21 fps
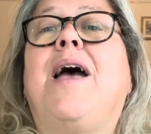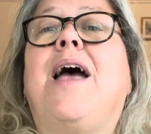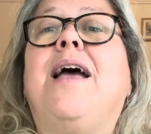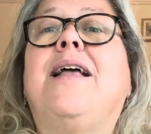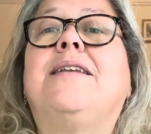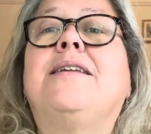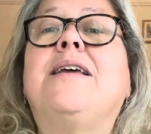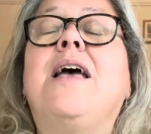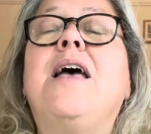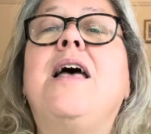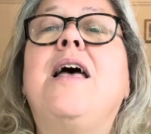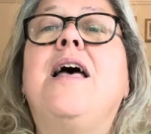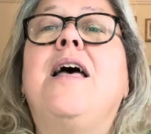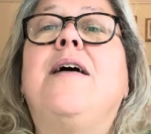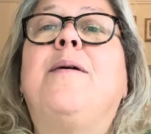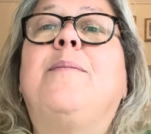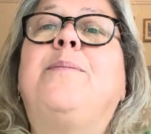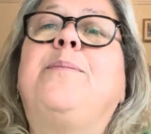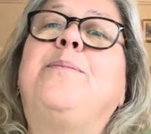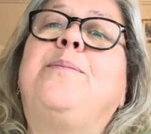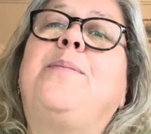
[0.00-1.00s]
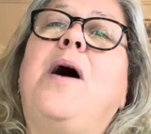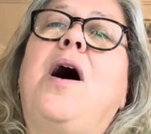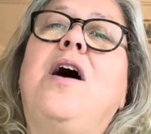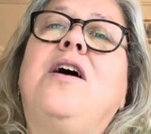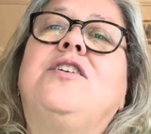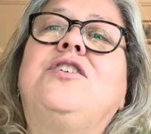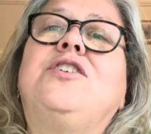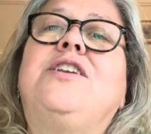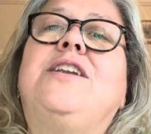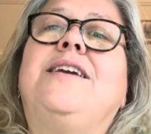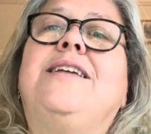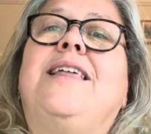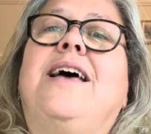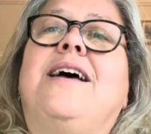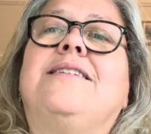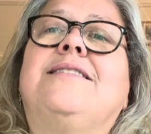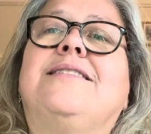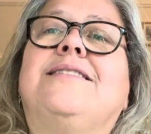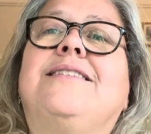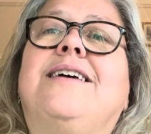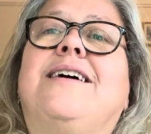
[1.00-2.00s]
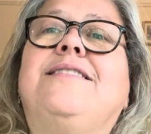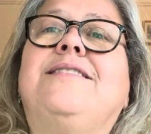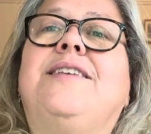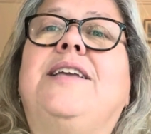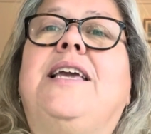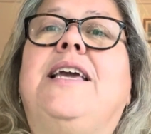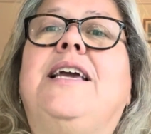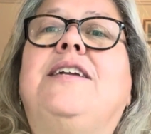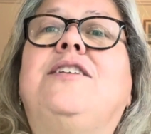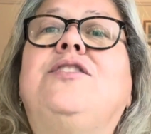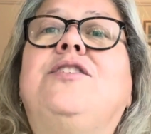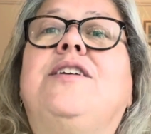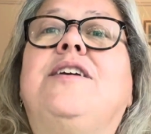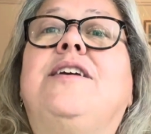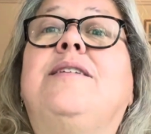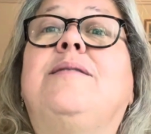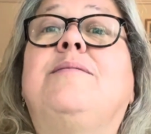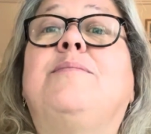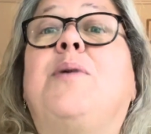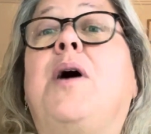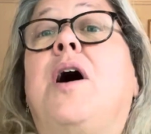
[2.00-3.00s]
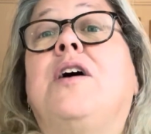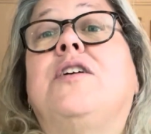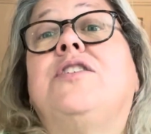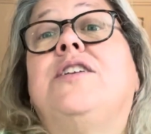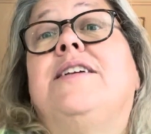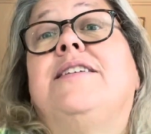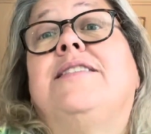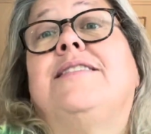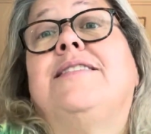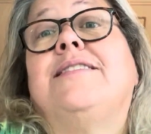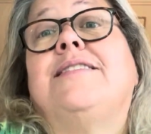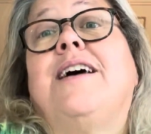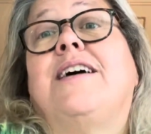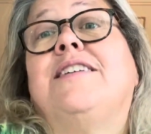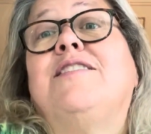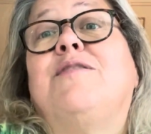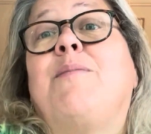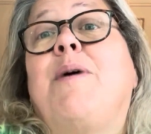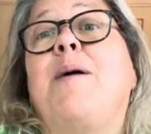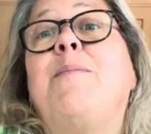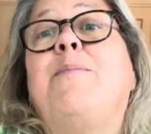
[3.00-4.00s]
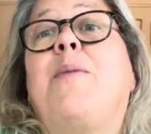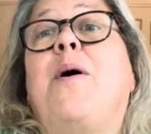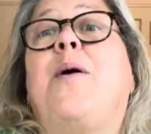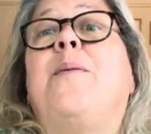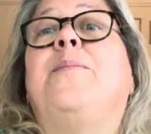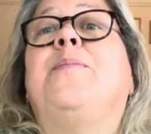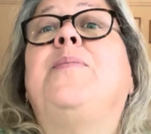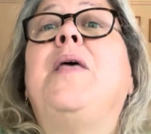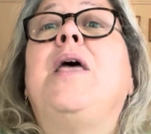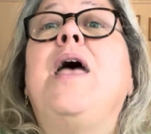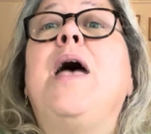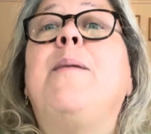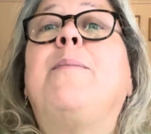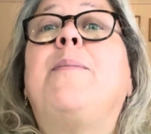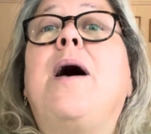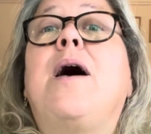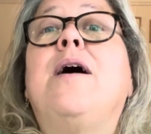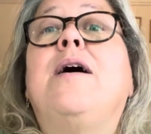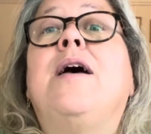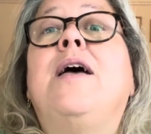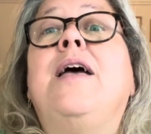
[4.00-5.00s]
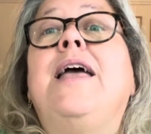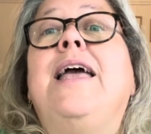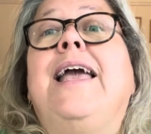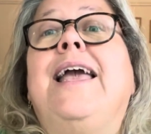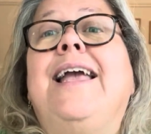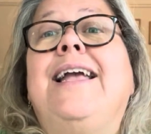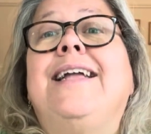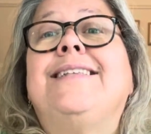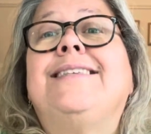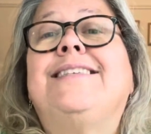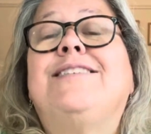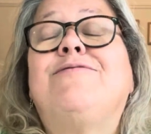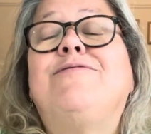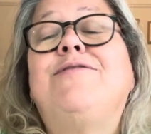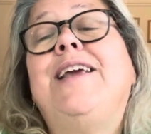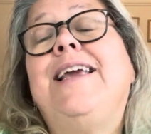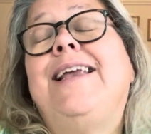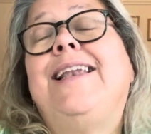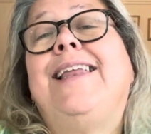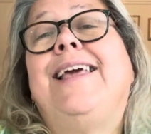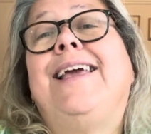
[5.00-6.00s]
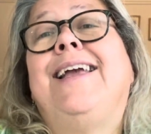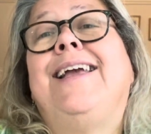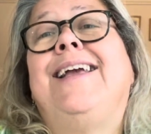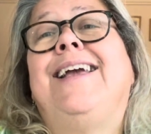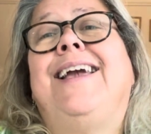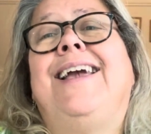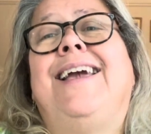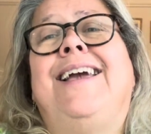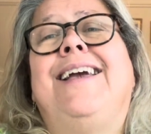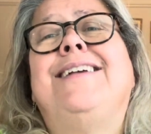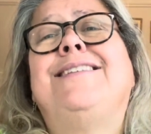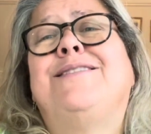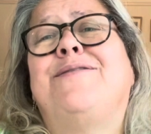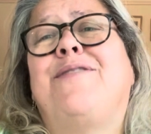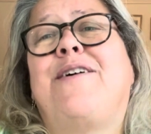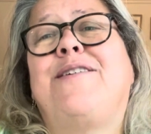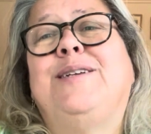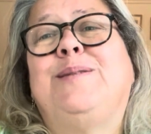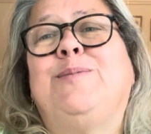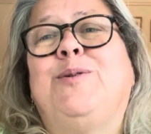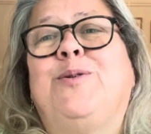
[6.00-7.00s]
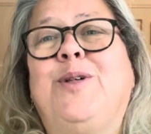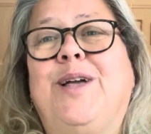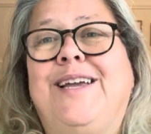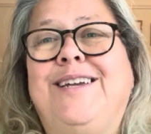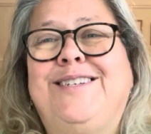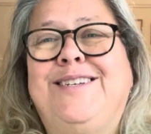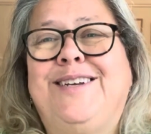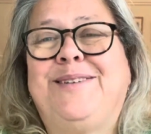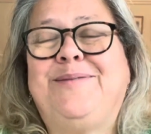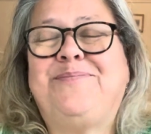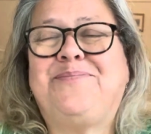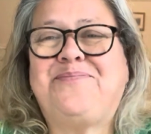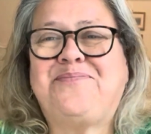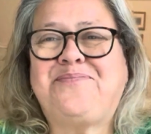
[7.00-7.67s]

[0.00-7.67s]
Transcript: And partially that's the size of the kitchen, partially it's the size of my bum, but it is a very small kitchen.